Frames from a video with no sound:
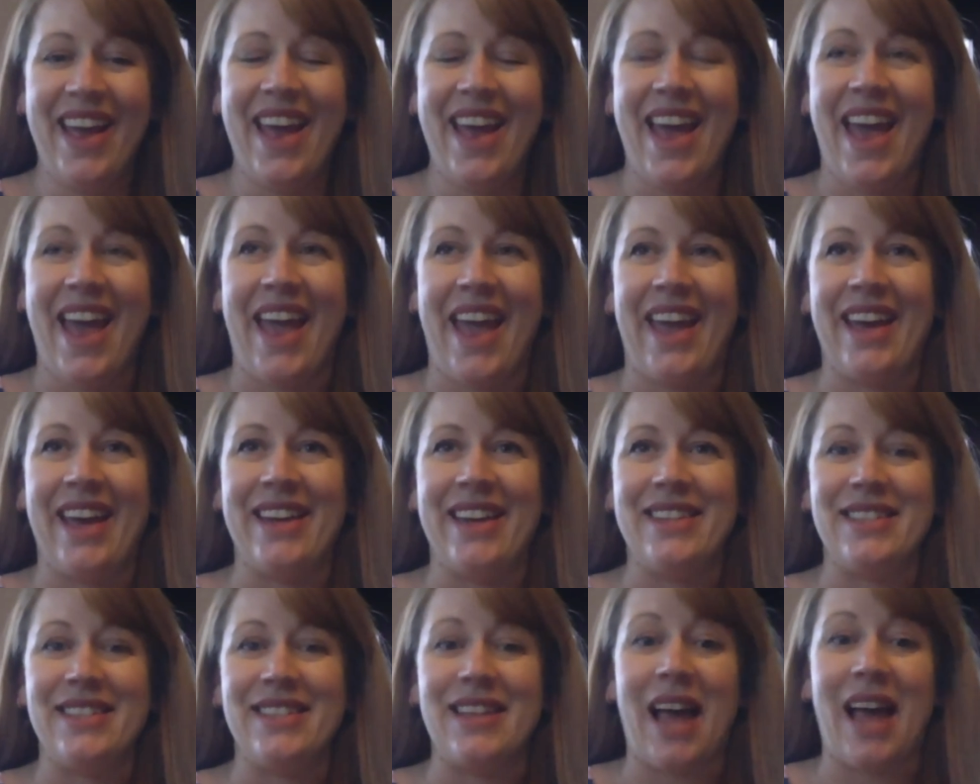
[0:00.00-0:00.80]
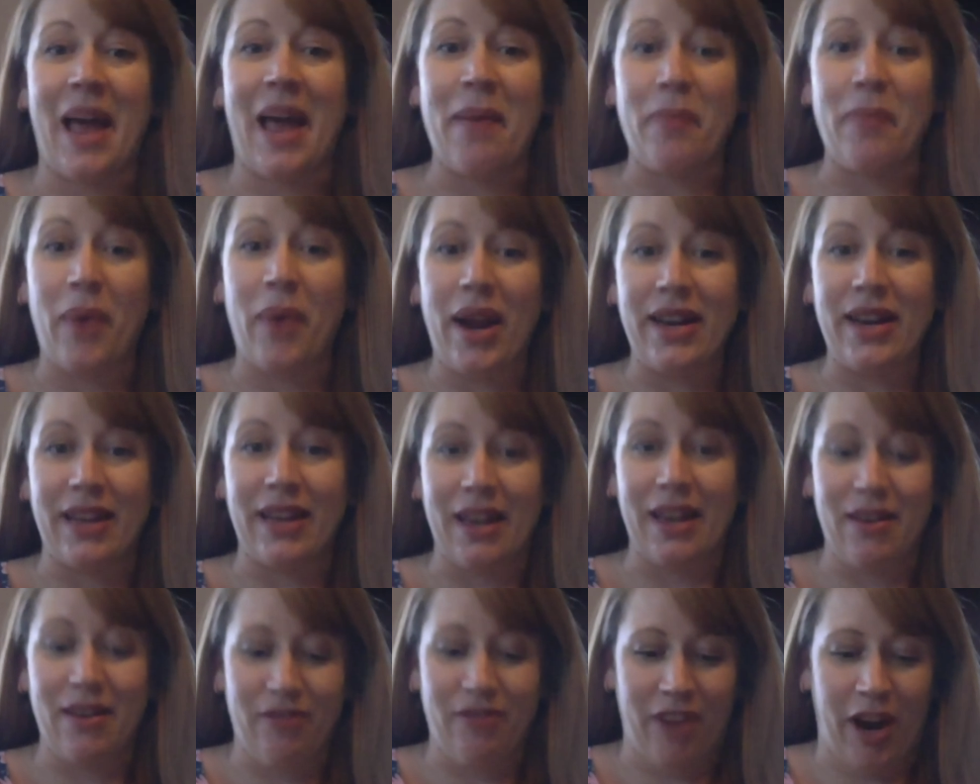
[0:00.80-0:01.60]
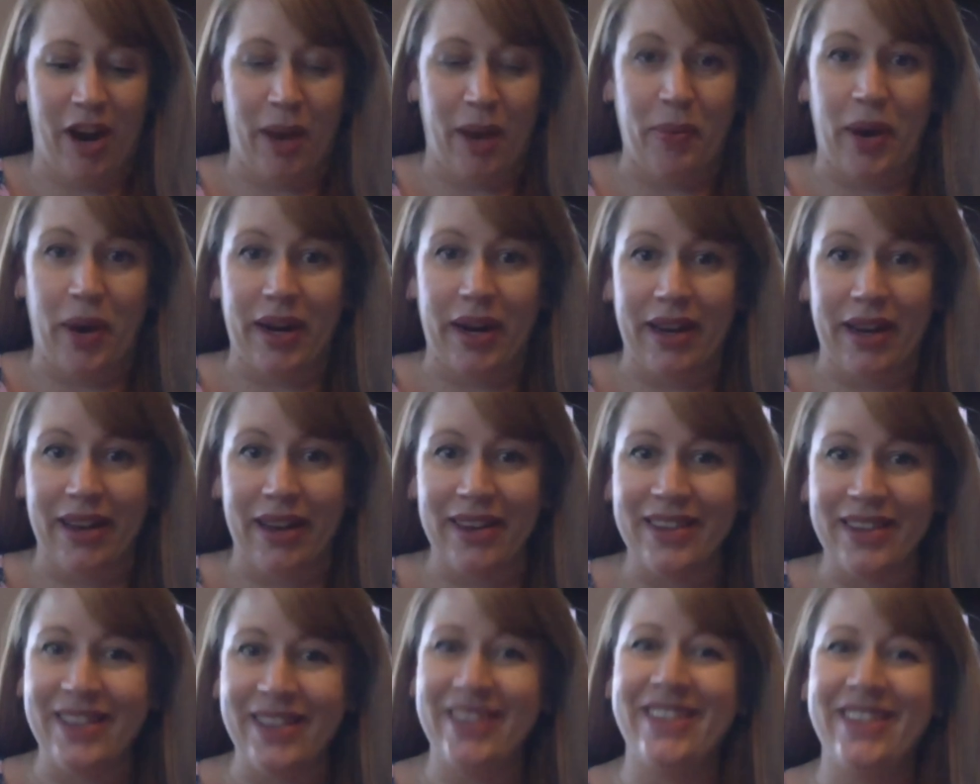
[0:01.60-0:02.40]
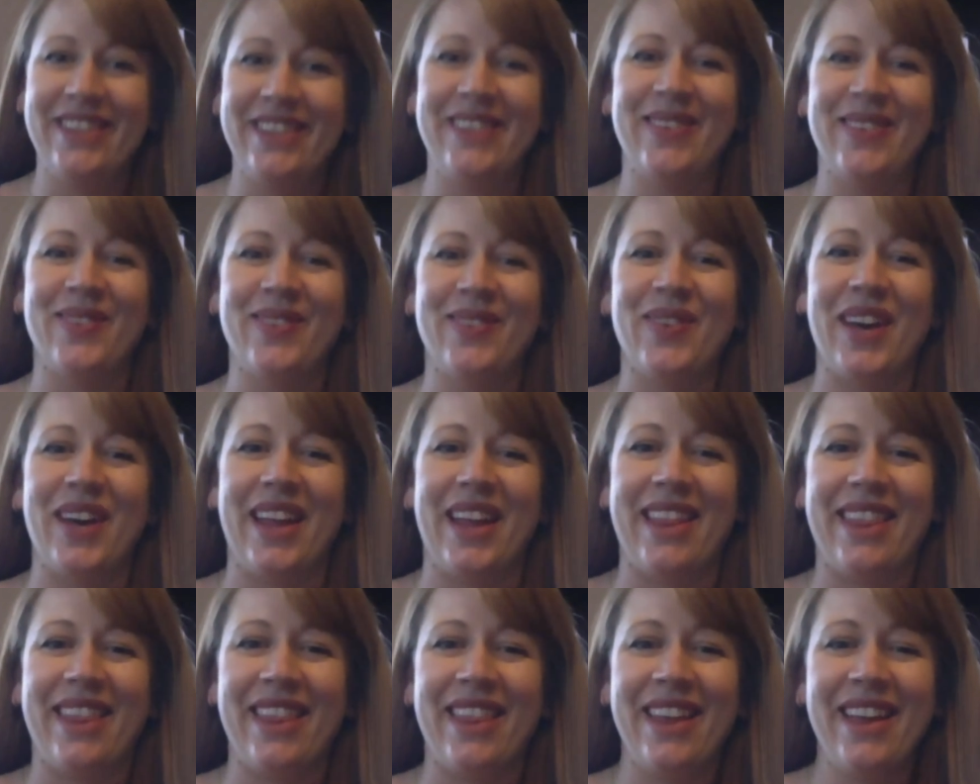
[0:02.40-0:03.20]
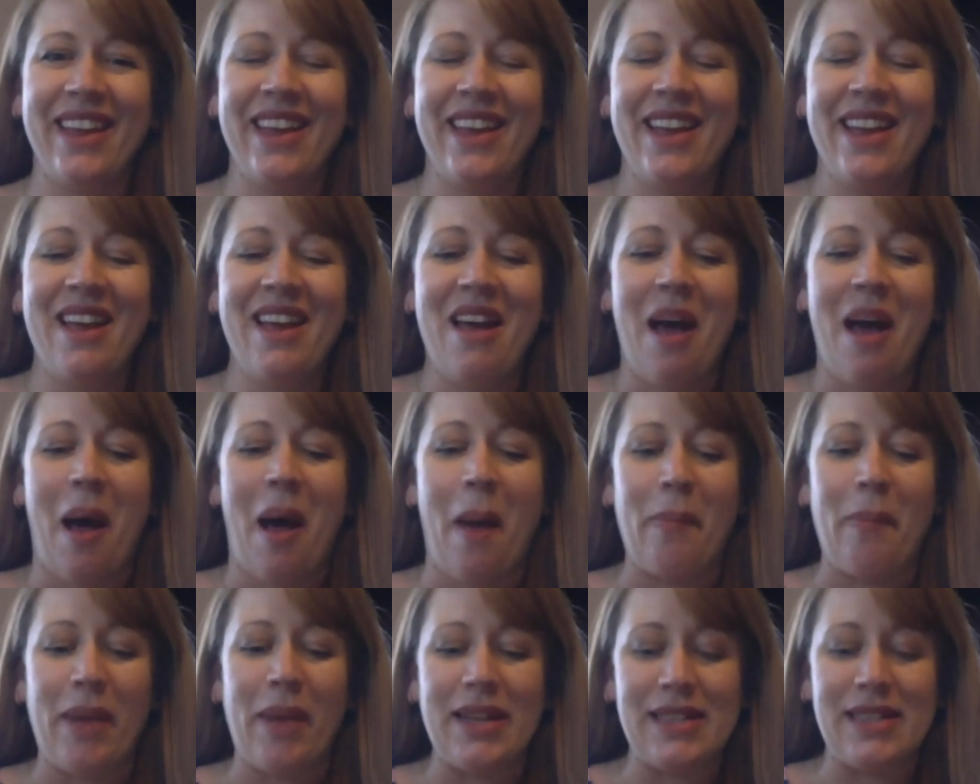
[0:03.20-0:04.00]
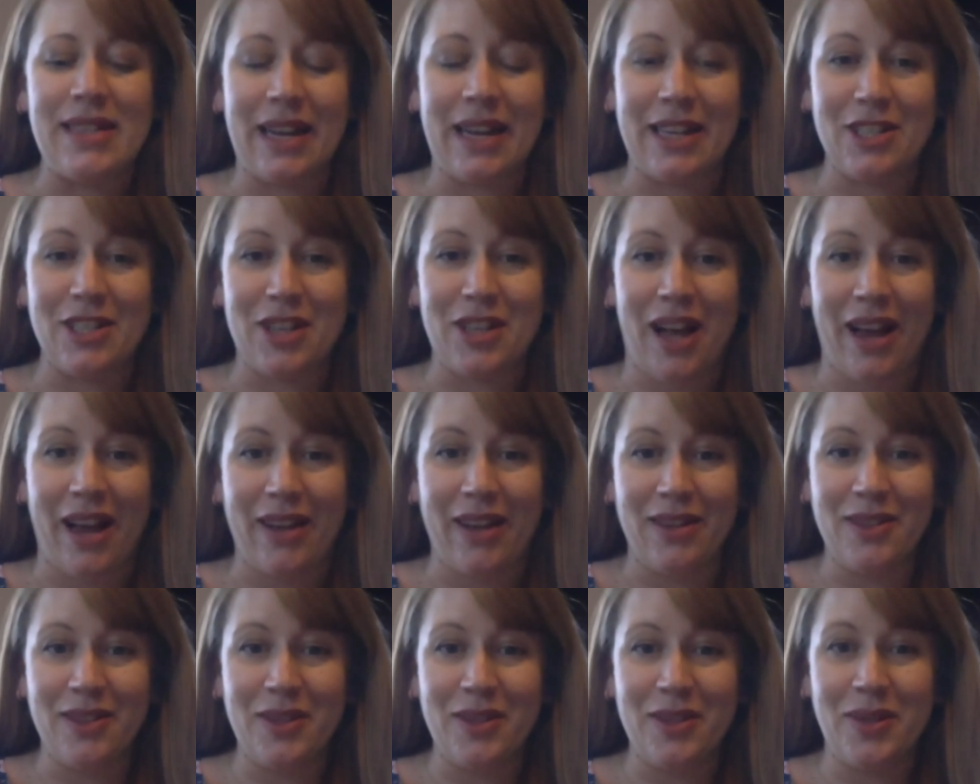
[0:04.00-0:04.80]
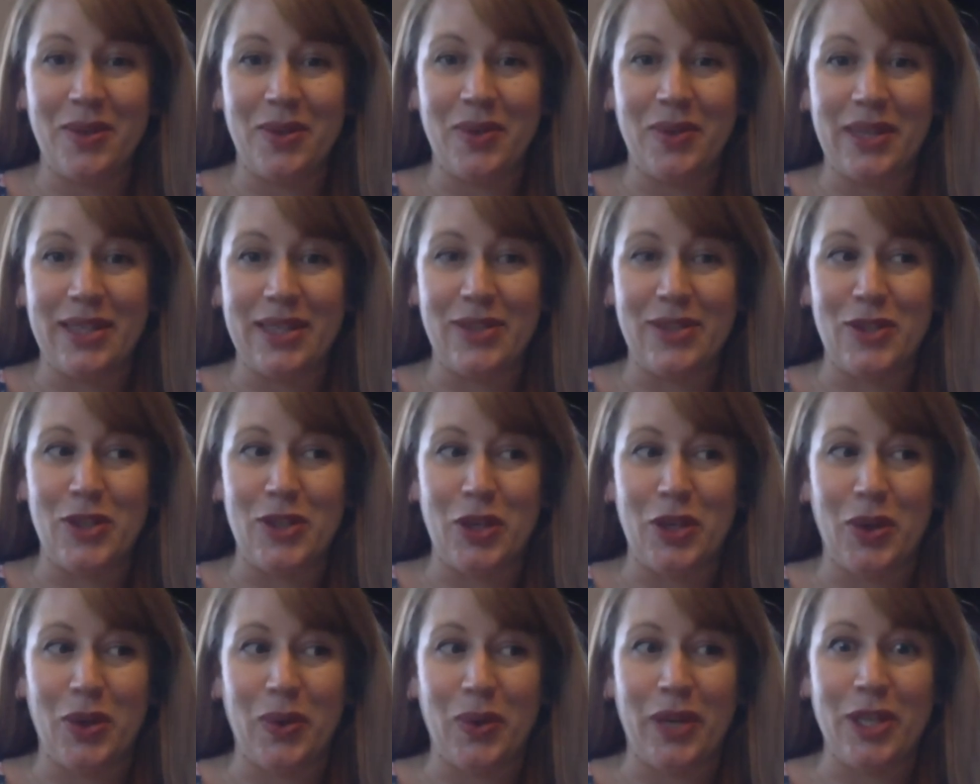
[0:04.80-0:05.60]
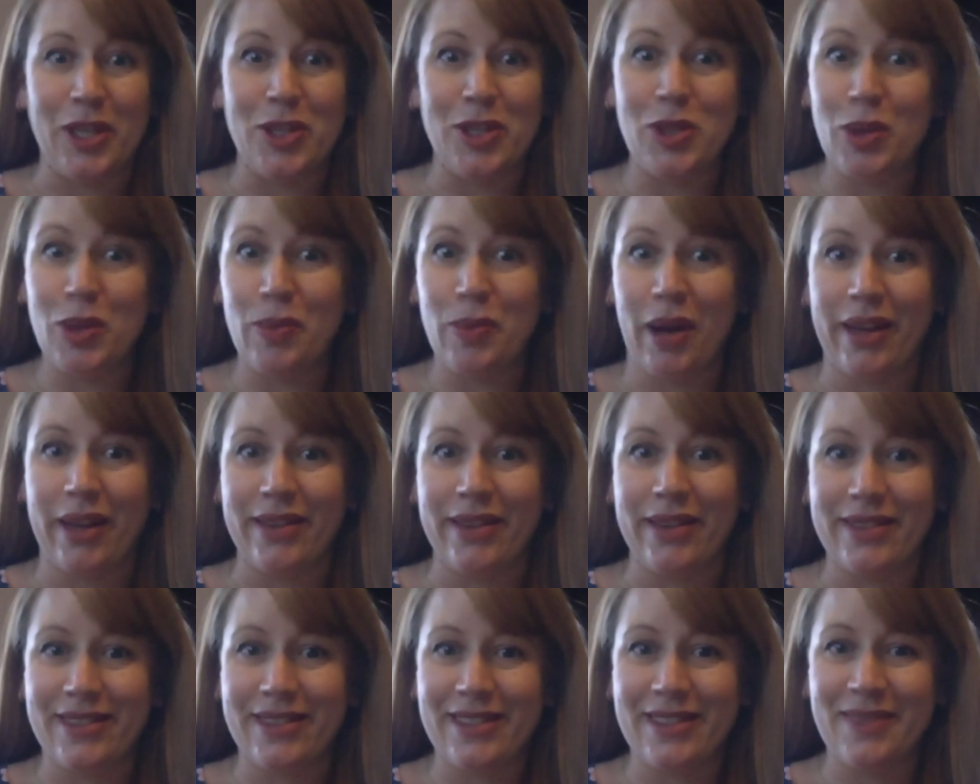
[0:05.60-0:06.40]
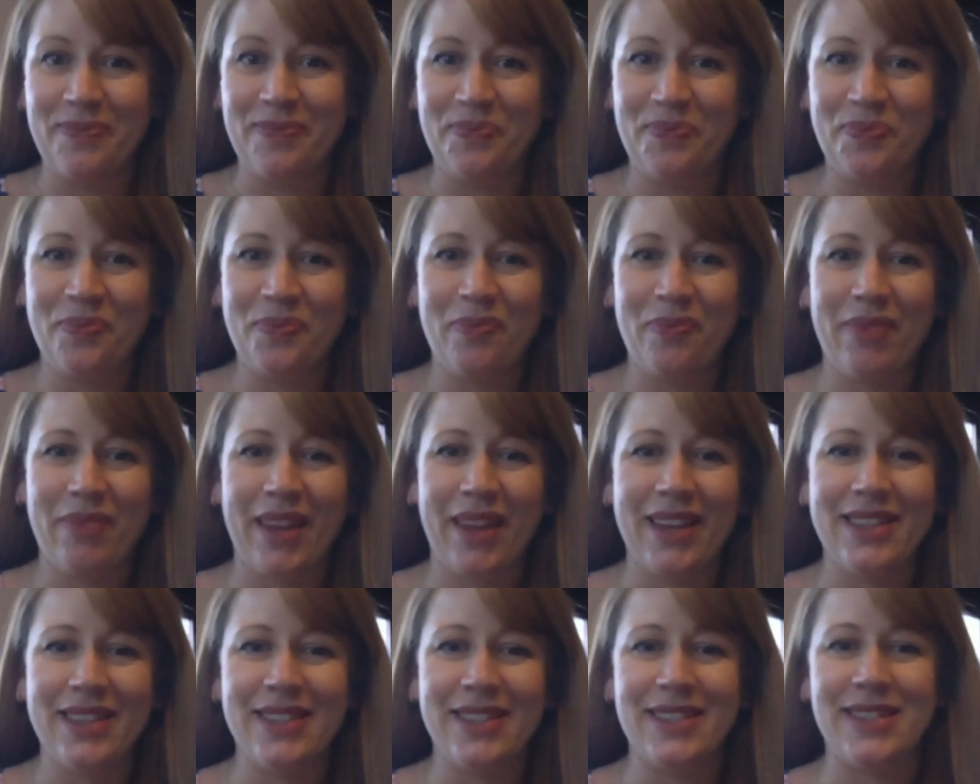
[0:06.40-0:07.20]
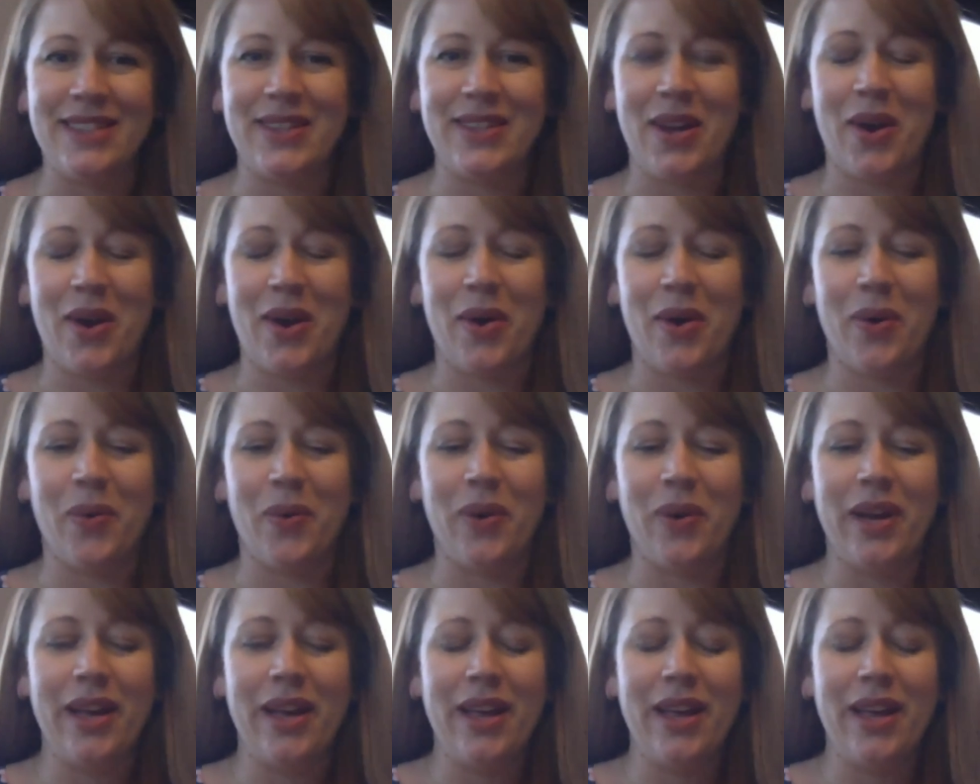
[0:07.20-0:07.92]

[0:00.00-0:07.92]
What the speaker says: and I'm pregnant, very pregnant, with my second child who is due in 2 months. So